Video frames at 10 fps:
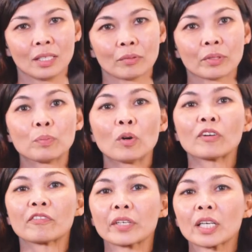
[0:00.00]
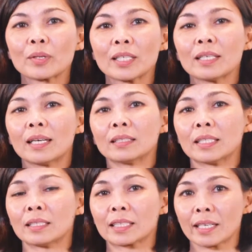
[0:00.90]
With more frequent and
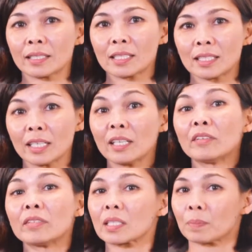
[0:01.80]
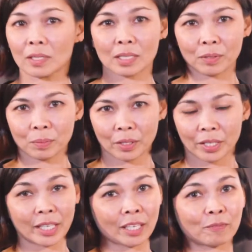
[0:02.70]
intense irresponsible
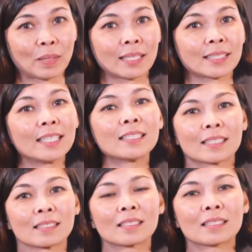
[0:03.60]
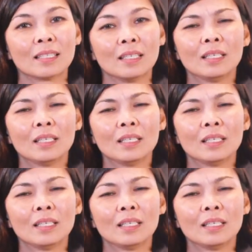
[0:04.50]
burning of plantations,